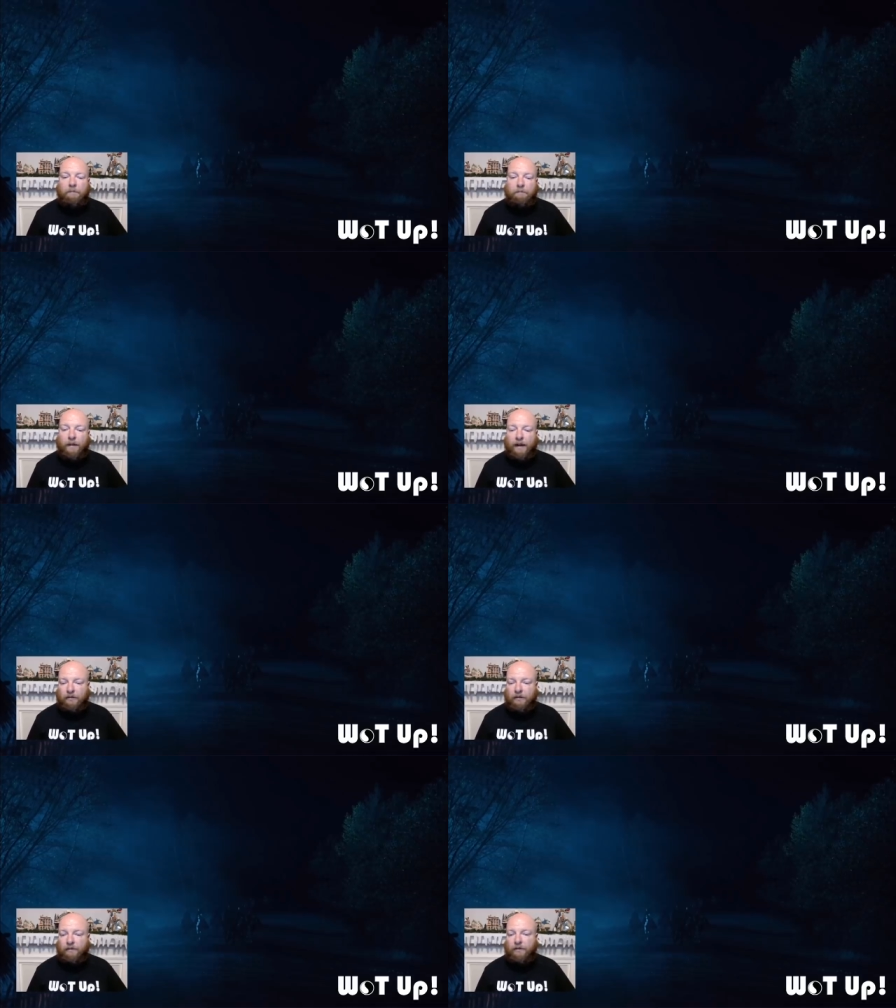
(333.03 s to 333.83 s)

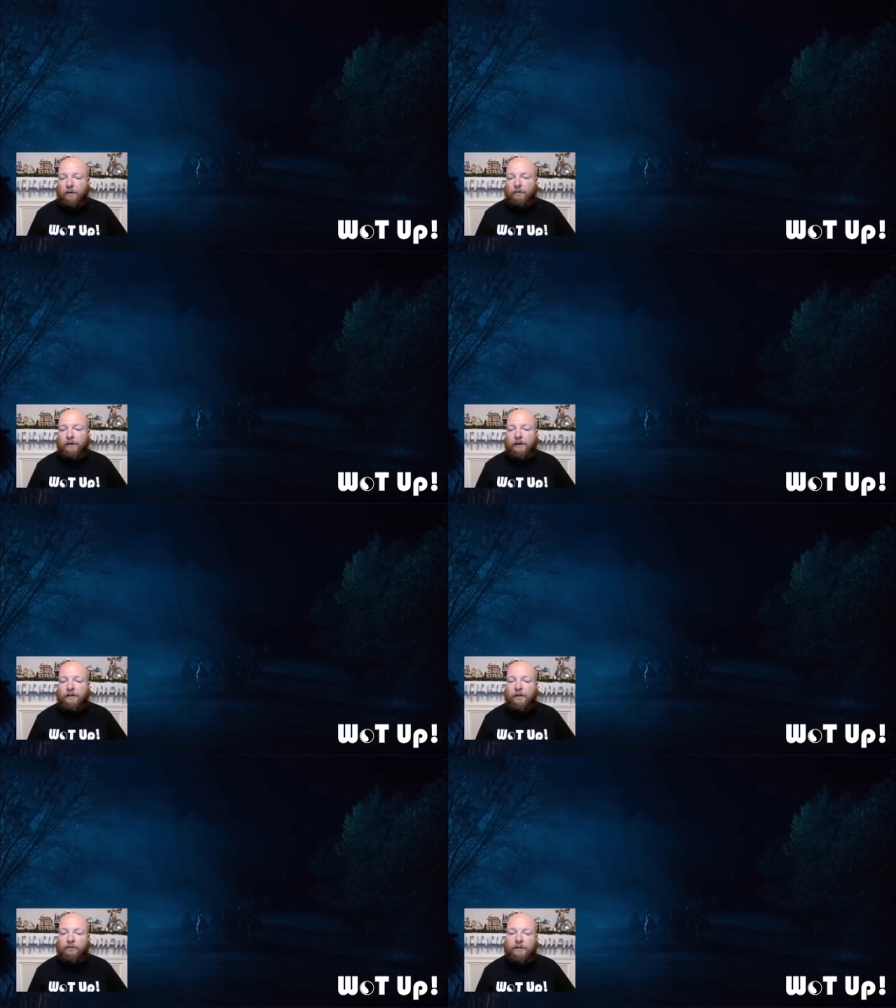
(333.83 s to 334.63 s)
But if you look very
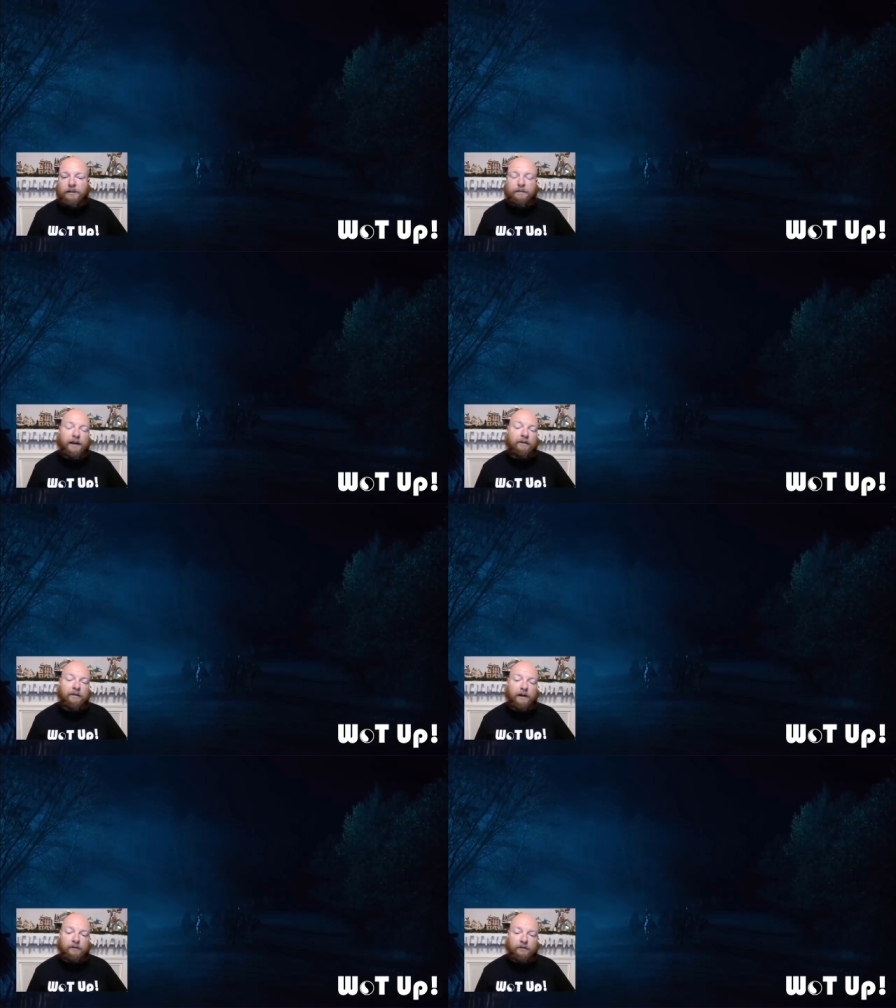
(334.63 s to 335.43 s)
closely in the
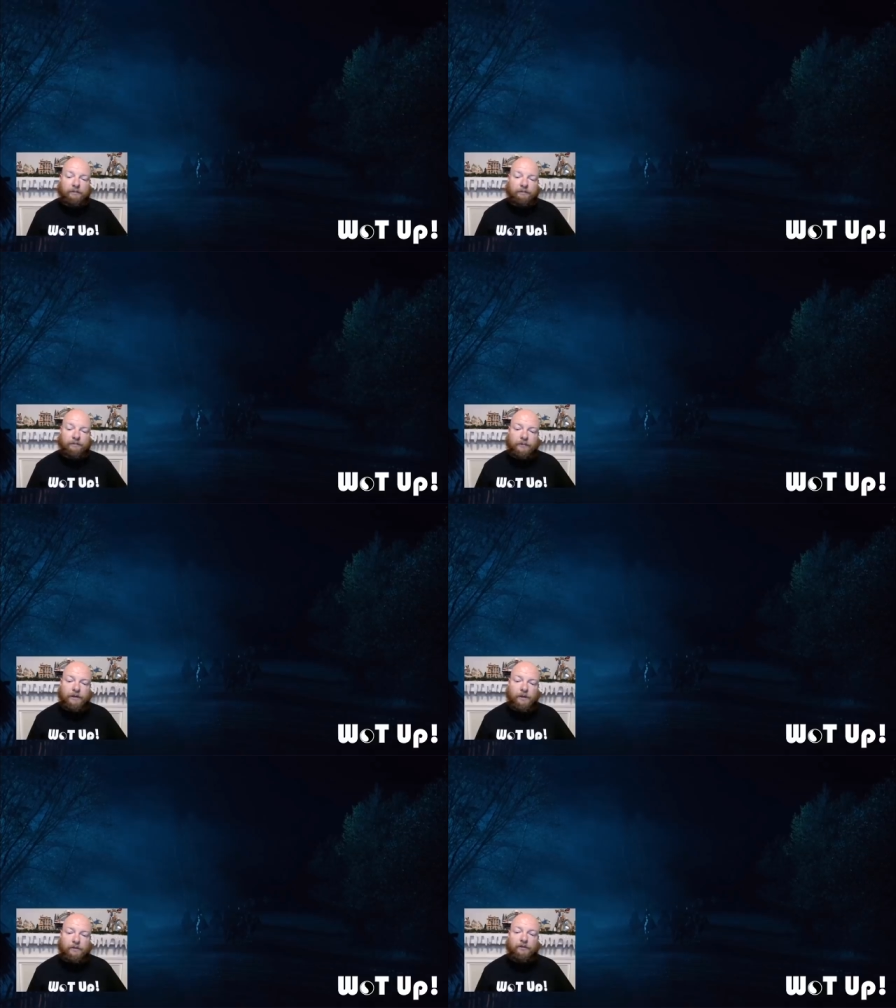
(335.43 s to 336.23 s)
background,
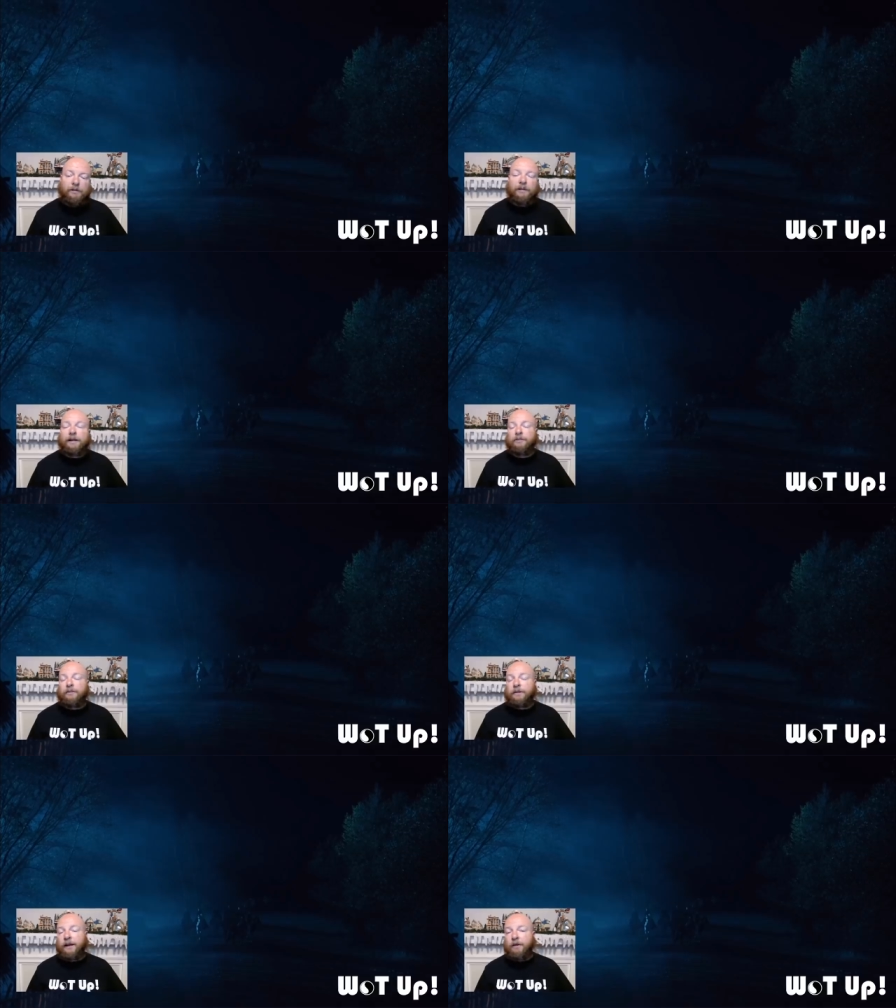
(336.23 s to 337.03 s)
you can see lights of
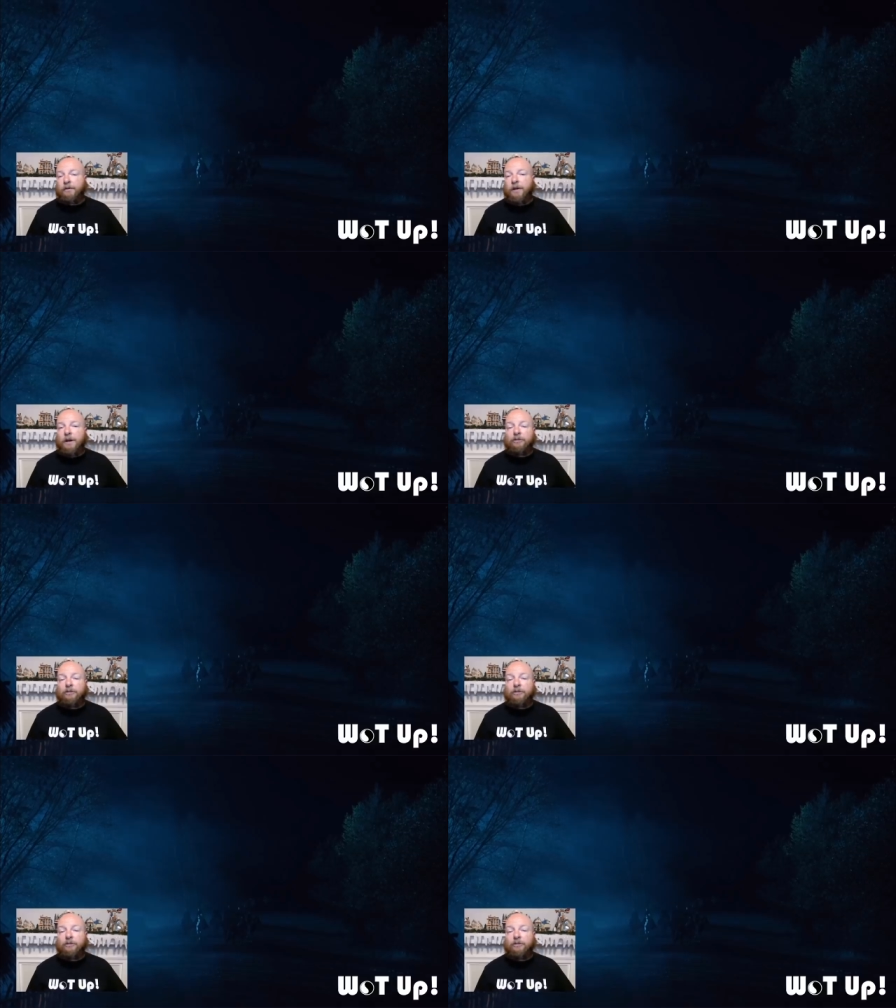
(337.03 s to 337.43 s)
a town.